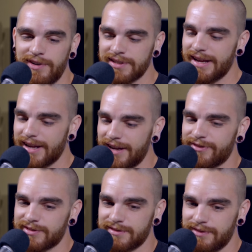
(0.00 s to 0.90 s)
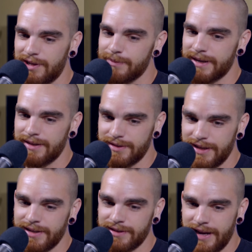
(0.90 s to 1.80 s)
Fuck that guy, first of all, but
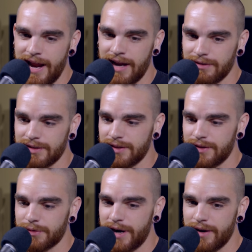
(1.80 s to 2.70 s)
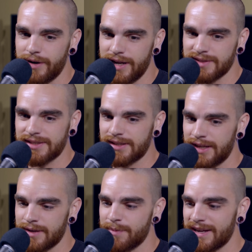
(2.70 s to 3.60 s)
they handled it in the right way. Instead of
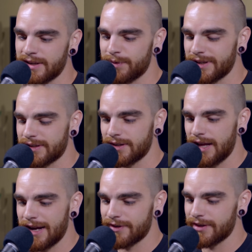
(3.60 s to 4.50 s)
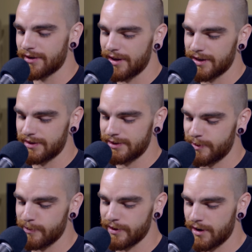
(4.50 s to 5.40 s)
like making a big deal out of it, they're like, these
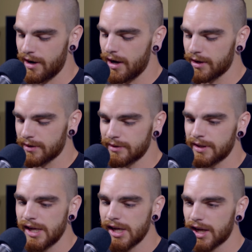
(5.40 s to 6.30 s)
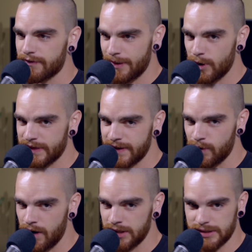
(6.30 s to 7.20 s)
people are hot. Give them what they
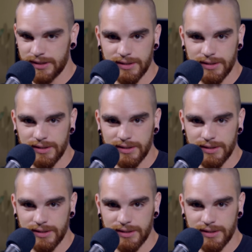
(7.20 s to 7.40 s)
want.